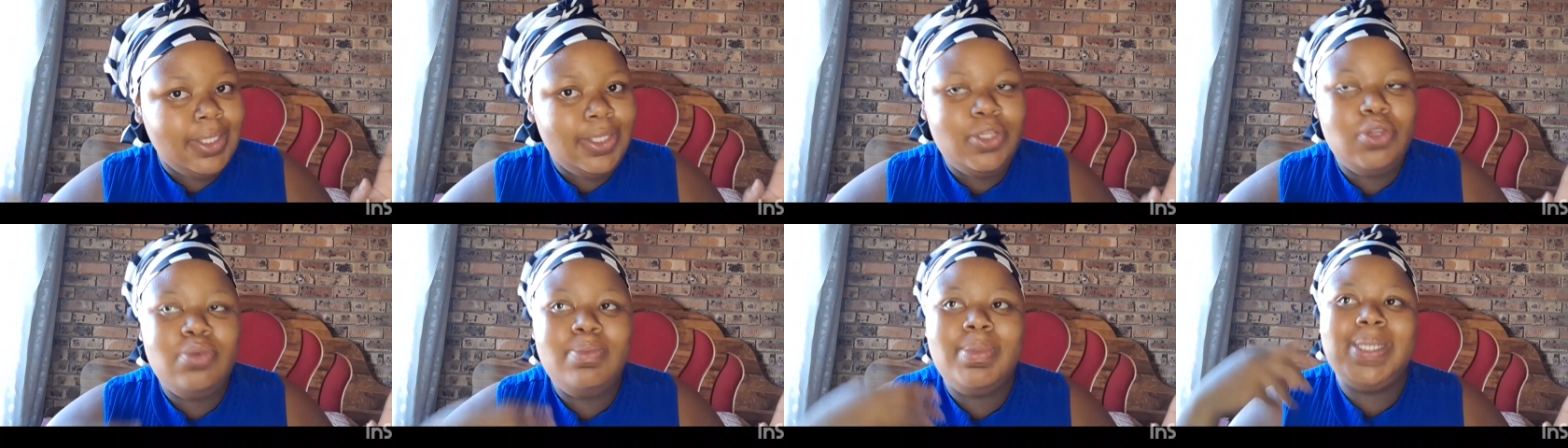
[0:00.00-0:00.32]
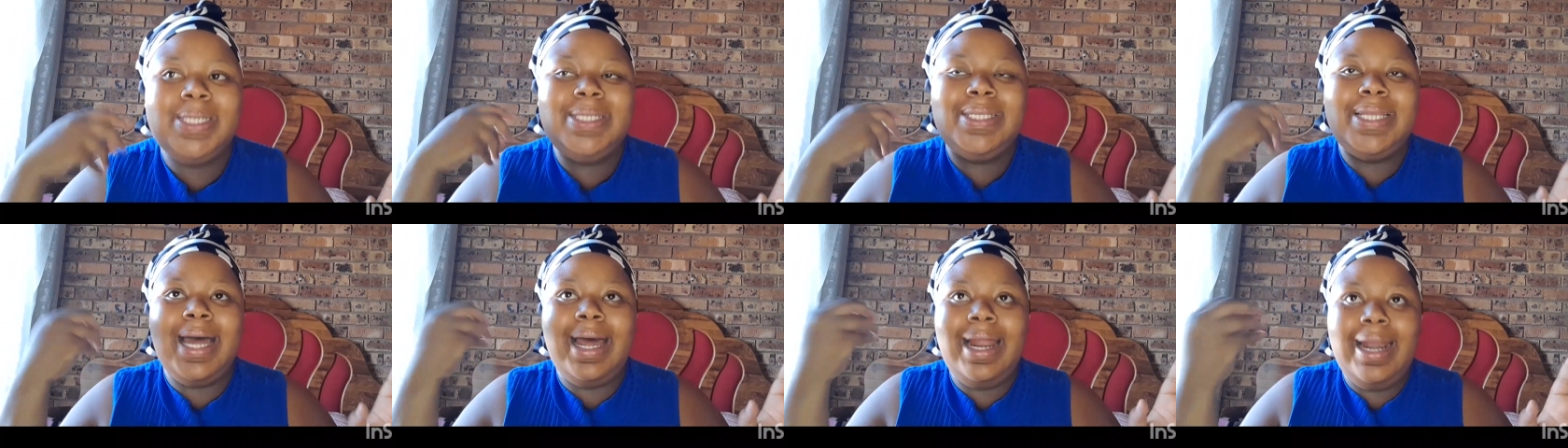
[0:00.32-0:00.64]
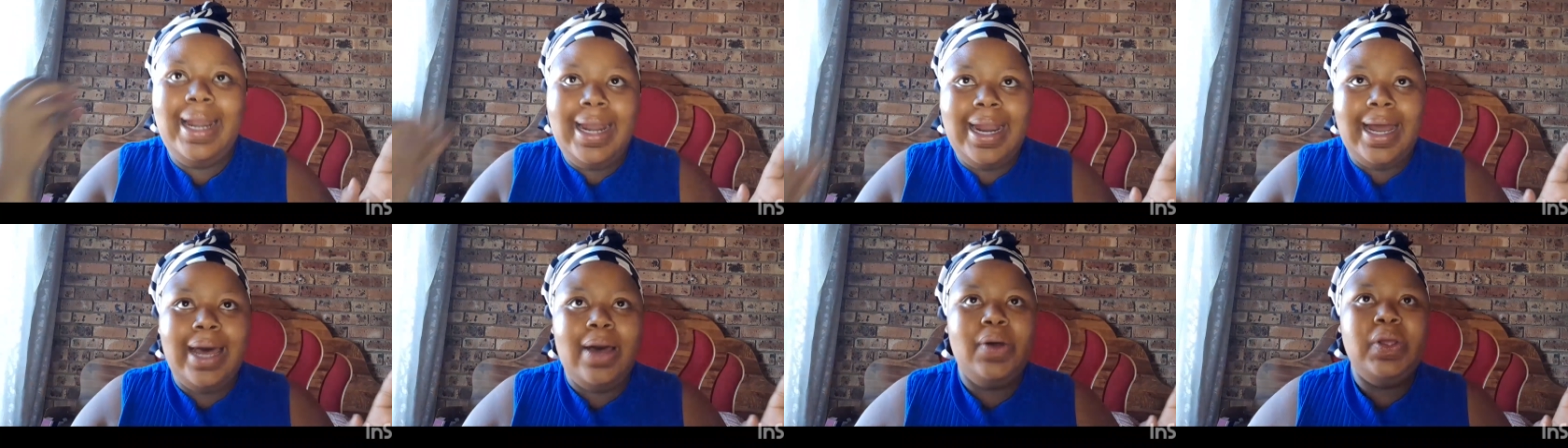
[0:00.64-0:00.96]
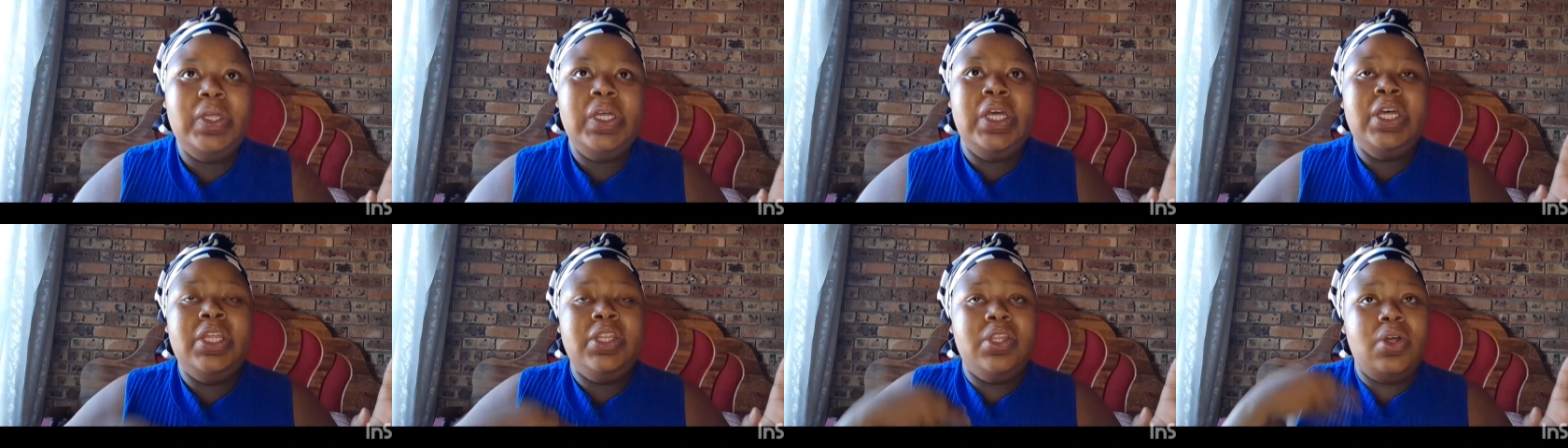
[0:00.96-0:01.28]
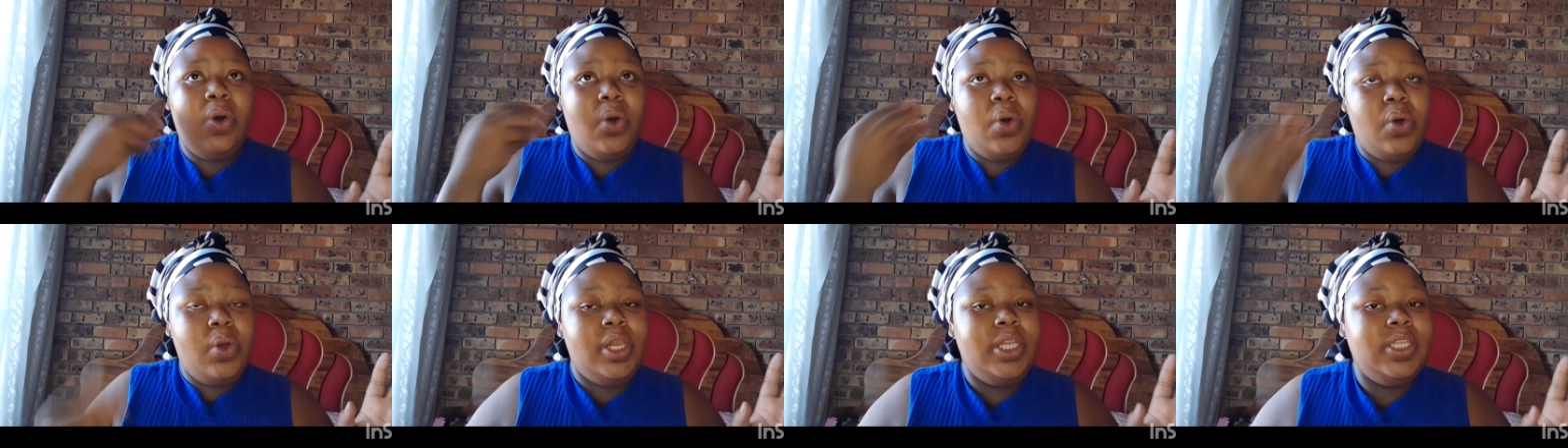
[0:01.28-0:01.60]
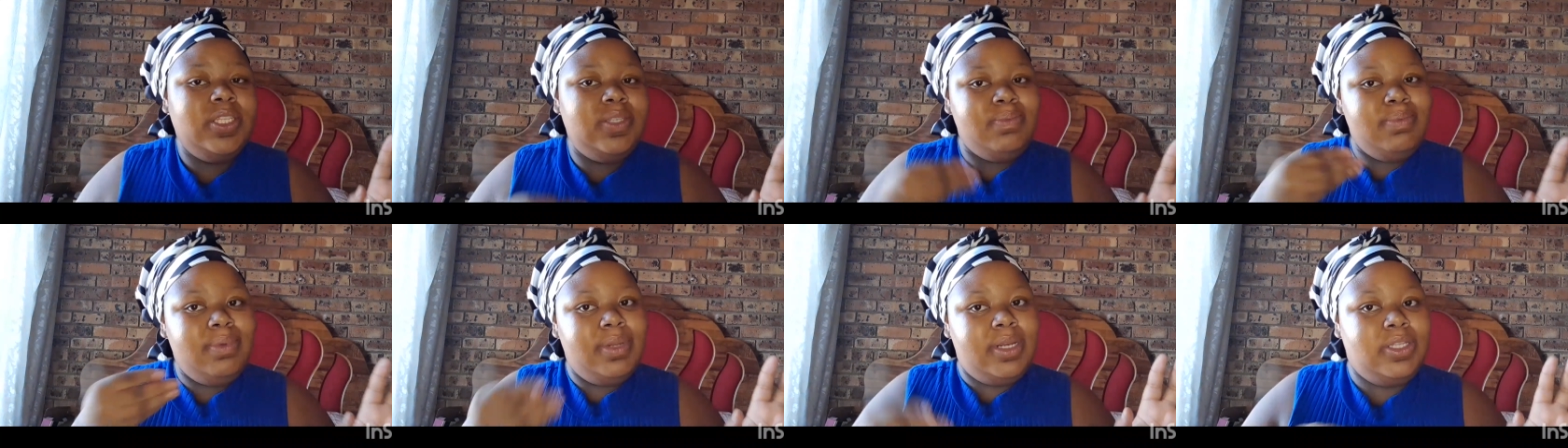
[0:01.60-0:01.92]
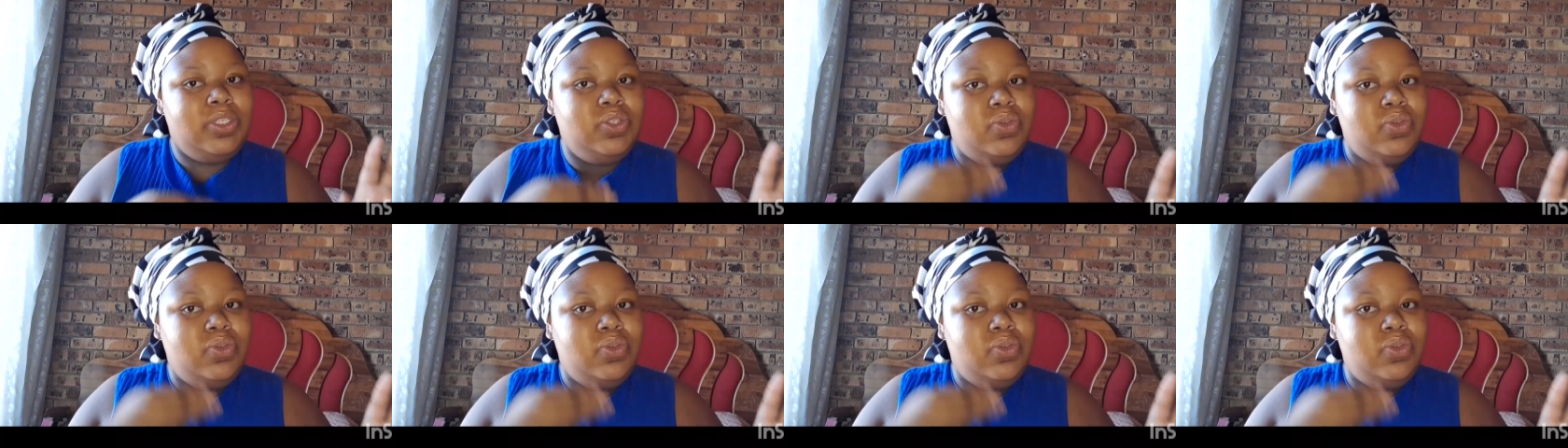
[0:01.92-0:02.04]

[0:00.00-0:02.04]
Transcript: You must allow the Holy Spirit